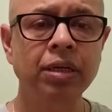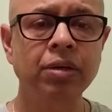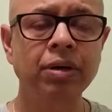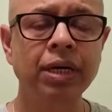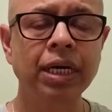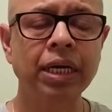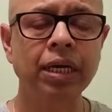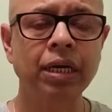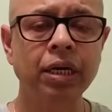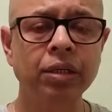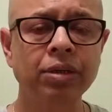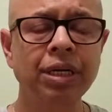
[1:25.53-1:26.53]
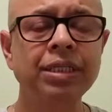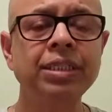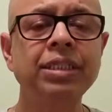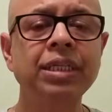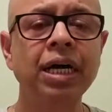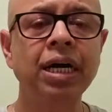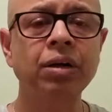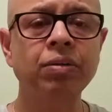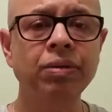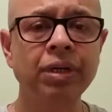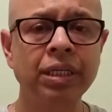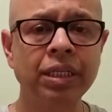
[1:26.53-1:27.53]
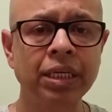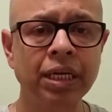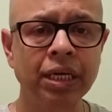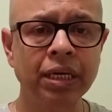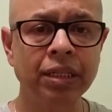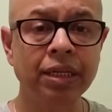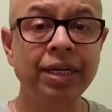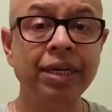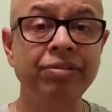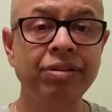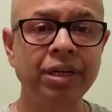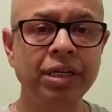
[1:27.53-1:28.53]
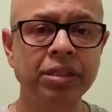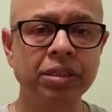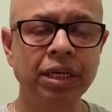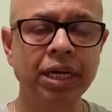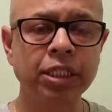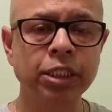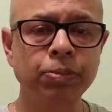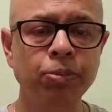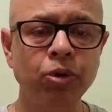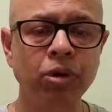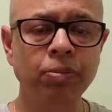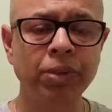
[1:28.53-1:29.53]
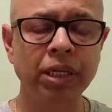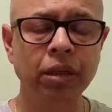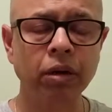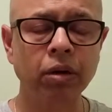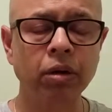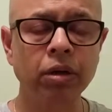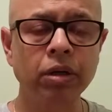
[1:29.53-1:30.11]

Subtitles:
Okay, so let's start with the definition as spoken by the Lord